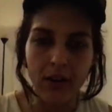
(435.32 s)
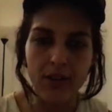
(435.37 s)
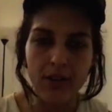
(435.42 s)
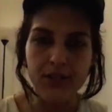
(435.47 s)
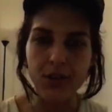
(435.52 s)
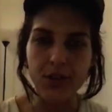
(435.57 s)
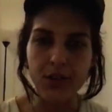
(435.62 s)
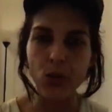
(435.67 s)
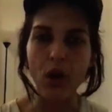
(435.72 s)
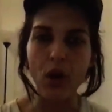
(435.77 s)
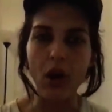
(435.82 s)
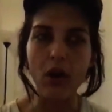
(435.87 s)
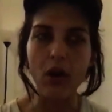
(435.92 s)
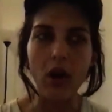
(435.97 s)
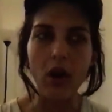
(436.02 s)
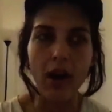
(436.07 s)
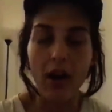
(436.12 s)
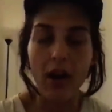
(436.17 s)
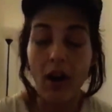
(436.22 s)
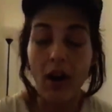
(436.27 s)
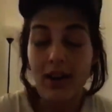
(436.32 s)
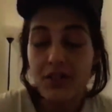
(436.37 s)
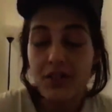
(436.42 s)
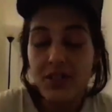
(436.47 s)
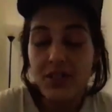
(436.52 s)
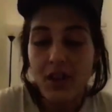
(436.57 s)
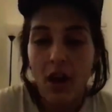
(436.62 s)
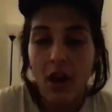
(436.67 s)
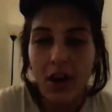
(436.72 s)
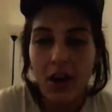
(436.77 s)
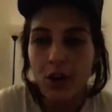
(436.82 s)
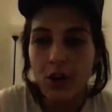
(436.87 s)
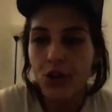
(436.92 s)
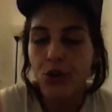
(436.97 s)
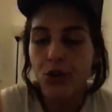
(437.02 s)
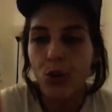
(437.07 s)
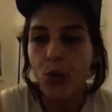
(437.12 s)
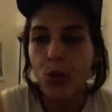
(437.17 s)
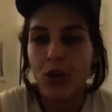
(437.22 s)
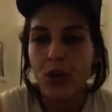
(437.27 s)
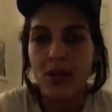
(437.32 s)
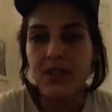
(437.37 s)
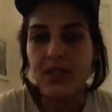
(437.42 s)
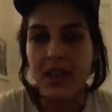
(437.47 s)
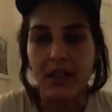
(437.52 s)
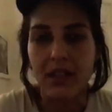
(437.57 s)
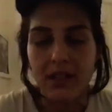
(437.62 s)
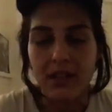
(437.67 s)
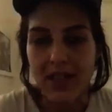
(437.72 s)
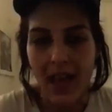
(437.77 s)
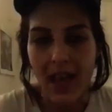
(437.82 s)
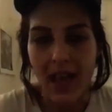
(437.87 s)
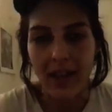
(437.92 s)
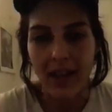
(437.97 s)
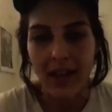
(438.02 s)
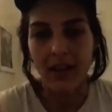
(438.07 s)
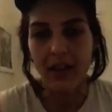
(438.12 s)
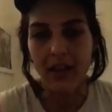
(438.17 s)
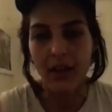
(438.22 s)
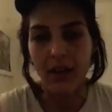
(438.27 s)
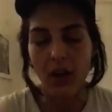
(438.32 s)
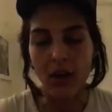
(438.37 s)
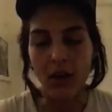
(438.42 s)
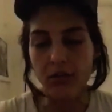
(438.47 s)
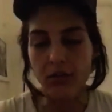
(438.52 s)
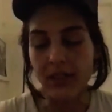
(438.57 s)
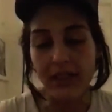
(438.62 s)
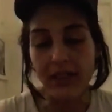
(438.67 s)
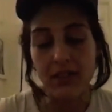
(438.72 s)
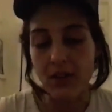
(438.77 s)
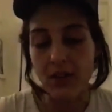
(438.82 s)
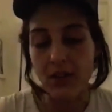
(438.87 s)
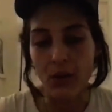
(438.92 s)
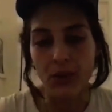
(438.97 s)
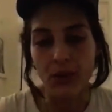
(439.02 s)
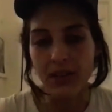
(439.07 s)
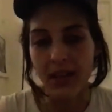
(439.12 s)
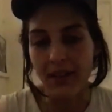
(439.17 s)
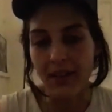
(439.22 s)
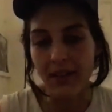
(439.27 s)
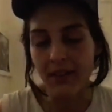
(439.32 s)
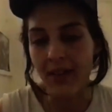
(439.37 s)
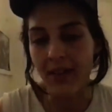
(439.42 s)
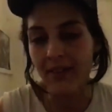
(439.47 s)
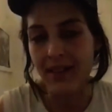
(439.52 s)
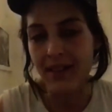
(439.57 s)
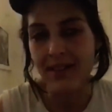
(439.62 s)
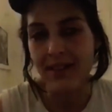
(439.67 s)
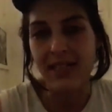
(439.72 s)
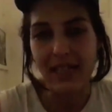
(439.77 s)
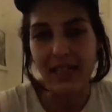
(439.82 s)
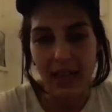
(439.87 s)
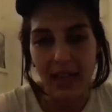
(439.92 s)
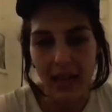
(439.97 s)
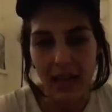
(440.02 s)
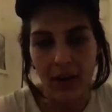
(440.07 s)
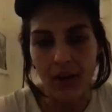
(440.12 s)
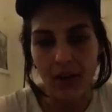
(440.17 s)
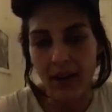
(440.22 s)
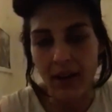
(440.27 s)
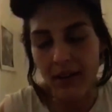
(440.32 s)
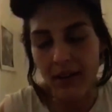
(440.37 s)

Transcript: So I, I just, I don't know what it's going to take. I really don't, and, and that's scary.